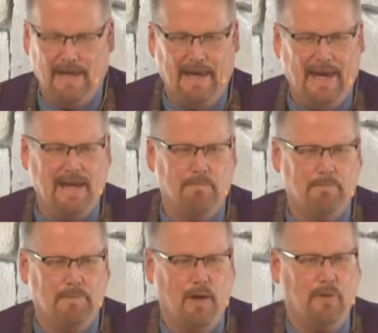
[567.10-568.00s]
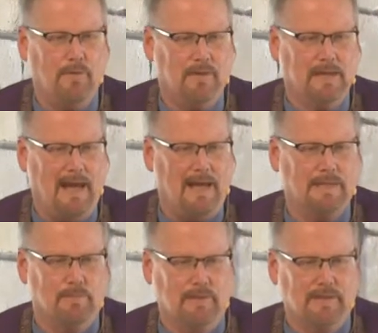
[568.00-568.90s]
And in both
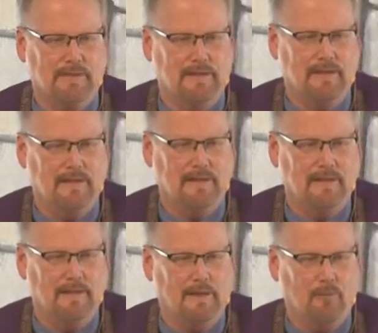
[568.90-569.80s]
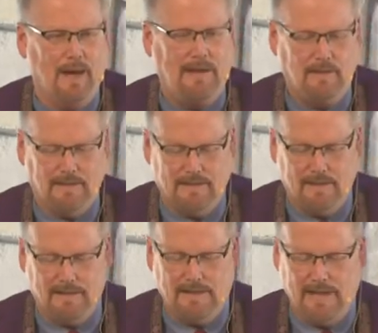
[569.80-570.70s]
gospels, the writers
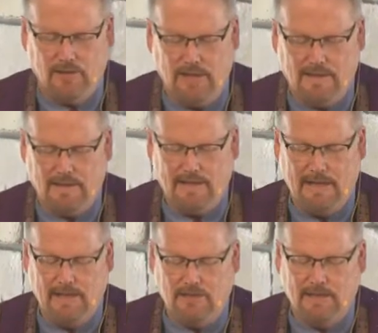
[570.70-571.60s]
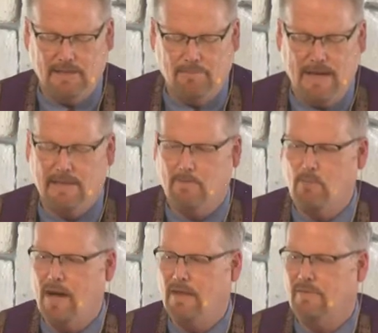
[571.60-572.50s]
take Jesus' teachings and make them
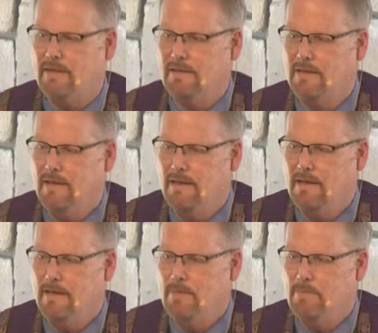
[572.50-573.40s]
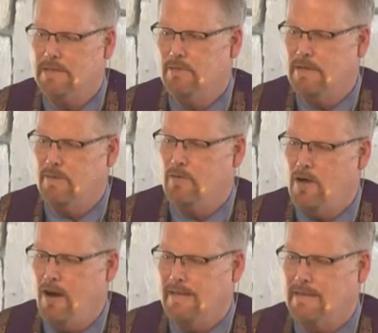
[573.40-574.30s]
relevant, but to a different
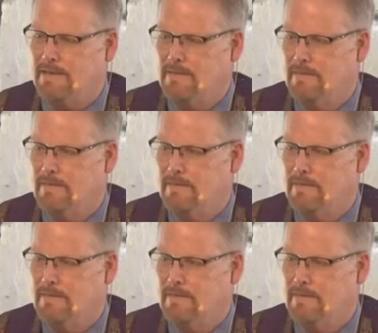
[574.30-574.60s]
audience.